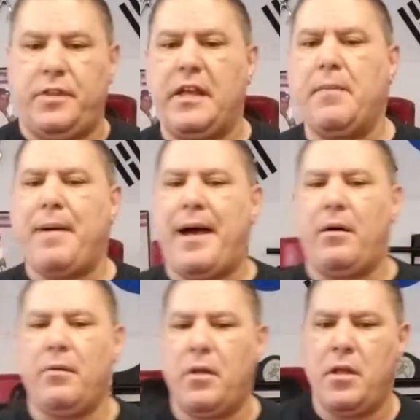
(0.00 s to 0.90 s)
think
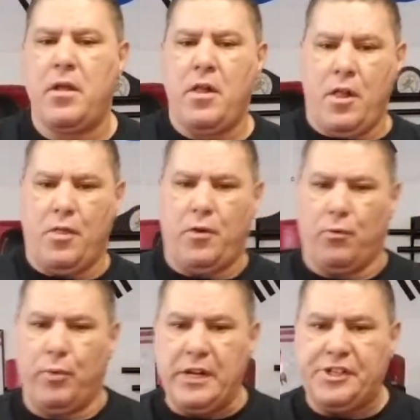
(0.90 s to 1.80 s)
about they're
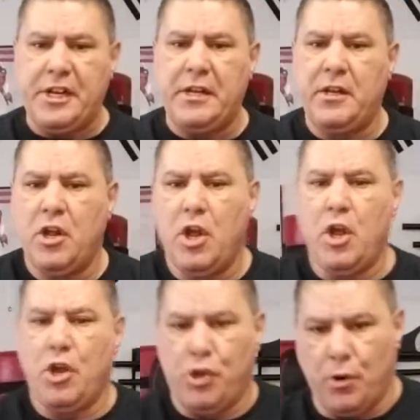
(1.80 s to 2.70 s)
reaching,
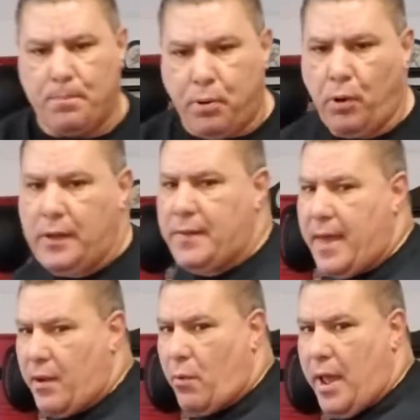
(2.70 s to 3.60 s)
you're pulling
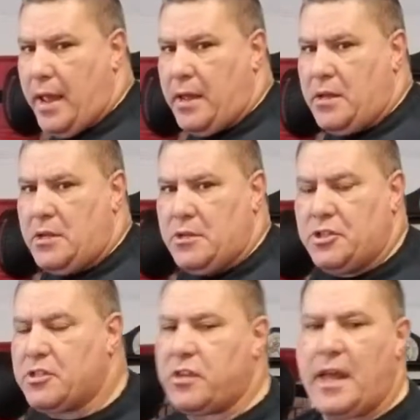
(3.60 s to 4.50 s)
that away.
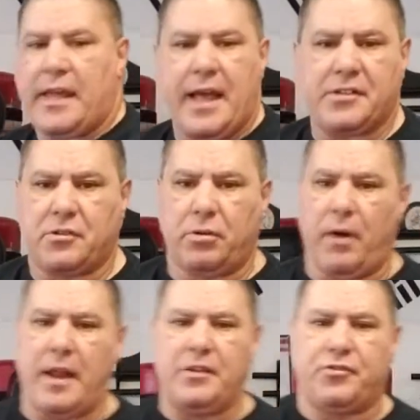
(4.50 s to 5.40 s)
Just like as
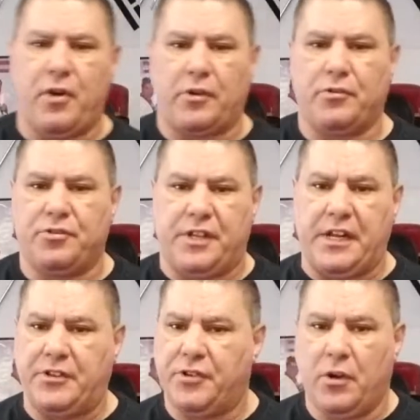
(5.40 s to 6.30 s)
karate instructors
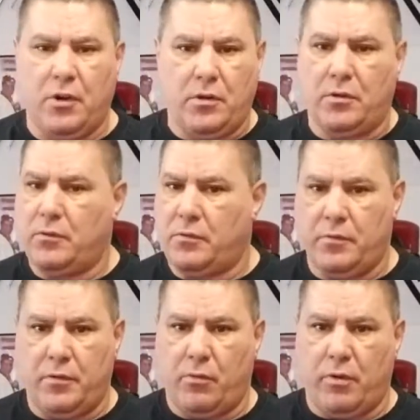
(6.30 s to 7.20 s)
teach
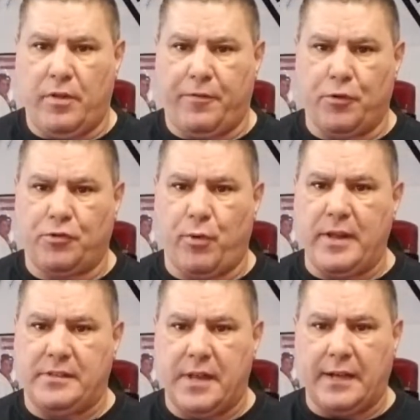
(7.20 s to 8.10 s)
one of the first
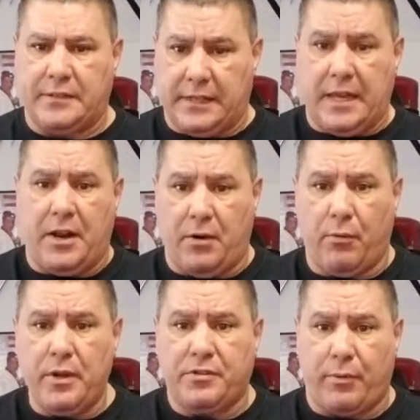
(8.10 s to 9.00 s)
ways not to get in a
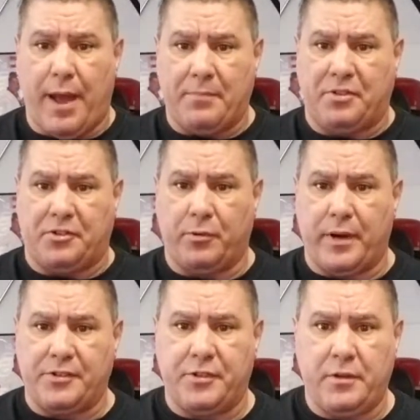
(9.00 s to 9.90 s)
wrist grab
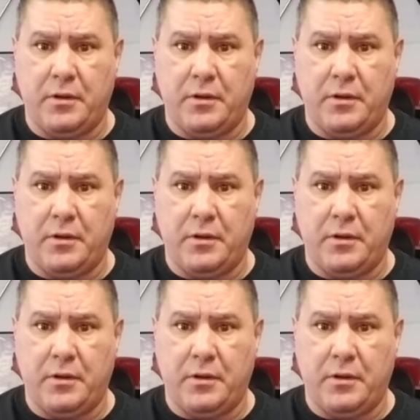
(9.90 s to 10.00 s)
situation